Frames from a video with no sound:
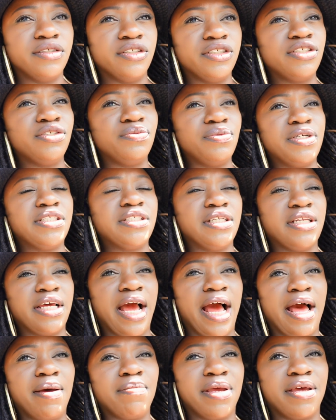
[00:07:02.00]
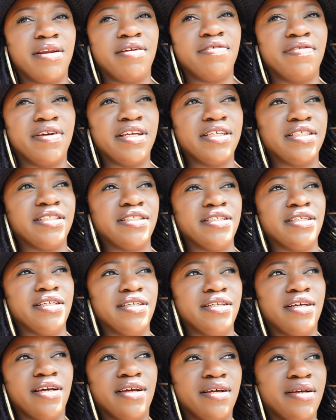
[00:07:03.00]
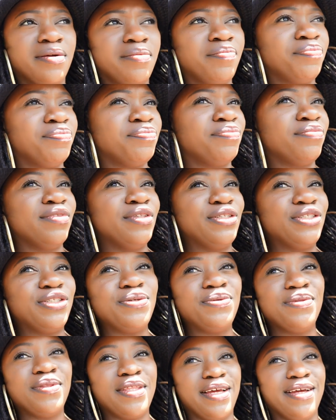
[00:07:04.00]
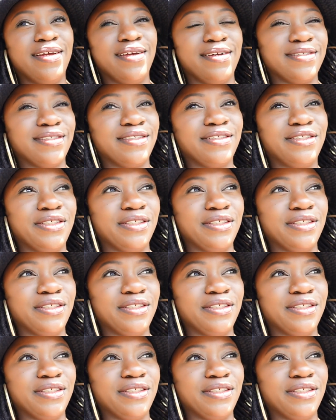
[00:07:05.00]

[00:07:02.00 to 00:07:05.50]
just recently, I manifested two things.